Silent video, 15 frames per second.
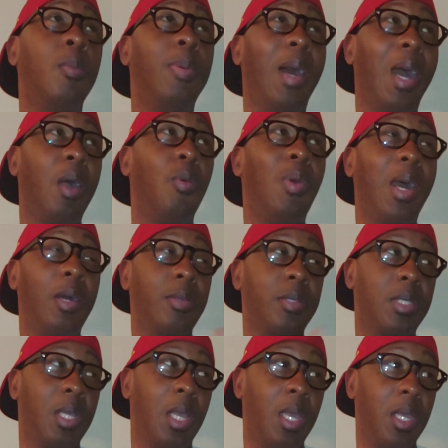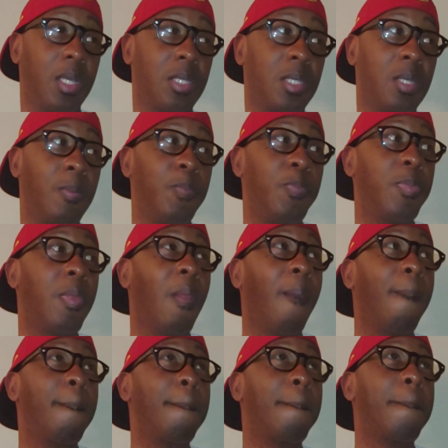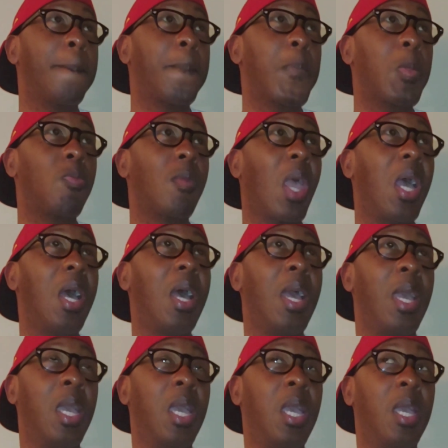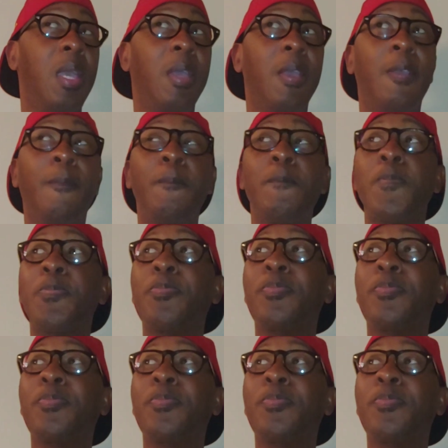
Bow Wow's ex, and